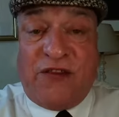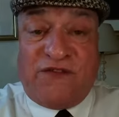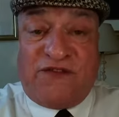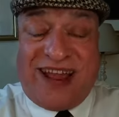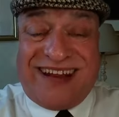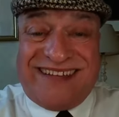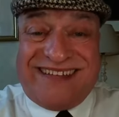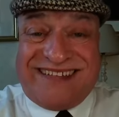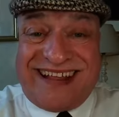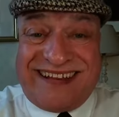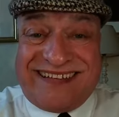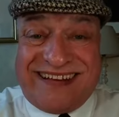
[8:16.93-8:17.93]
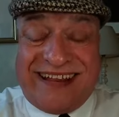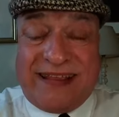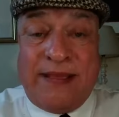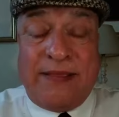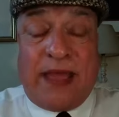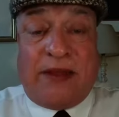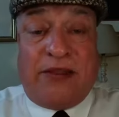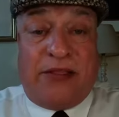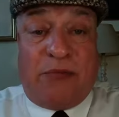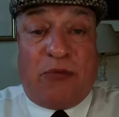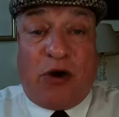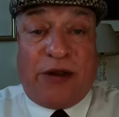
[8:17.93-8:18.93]
Fantastic. And in
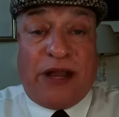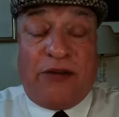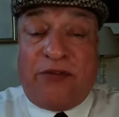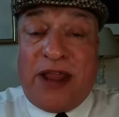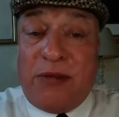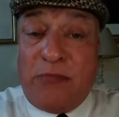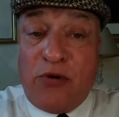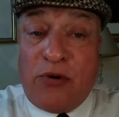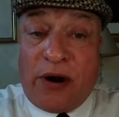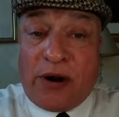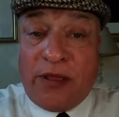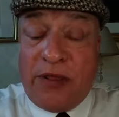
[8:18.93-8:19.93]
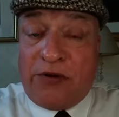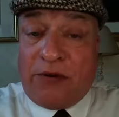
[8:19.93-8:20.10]
the morning, Ray Moore.